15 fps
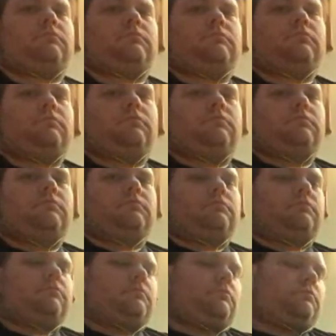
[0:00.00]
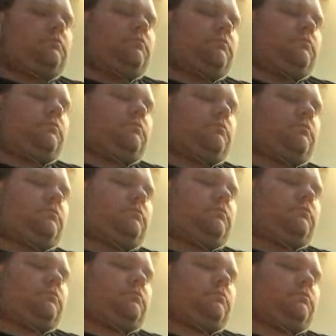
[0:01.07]
those numbers right, I tell you
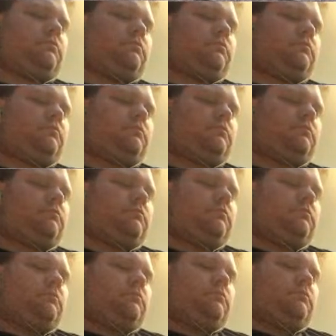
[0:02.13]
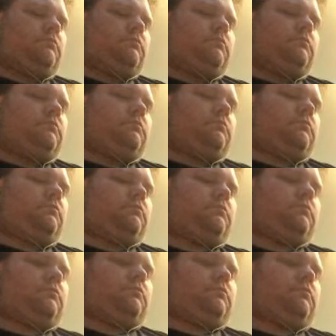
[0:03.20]
what. Once I get it right, I'm
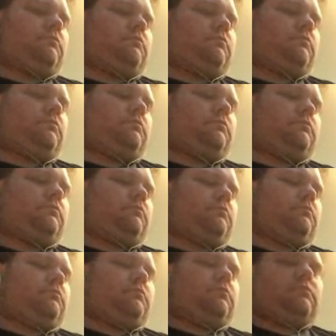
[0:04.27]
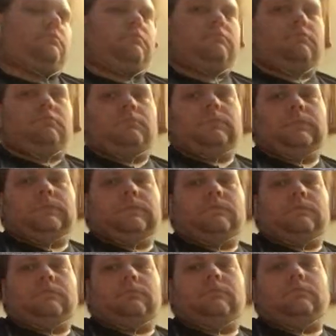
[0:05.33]
good to go. I know what the
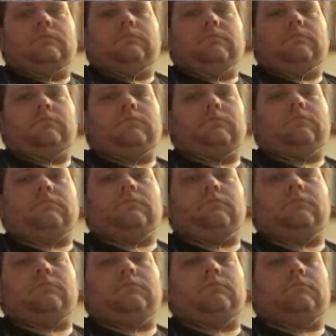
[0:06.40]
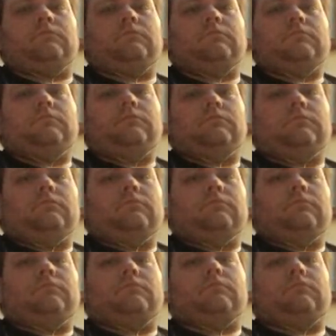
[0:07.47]
first 15 rows are going to be like. I already got them.
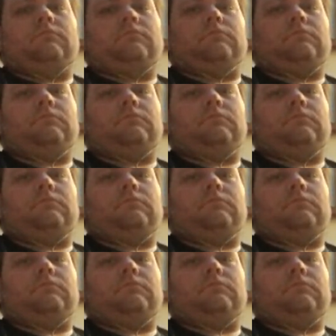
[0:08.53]
They're going to be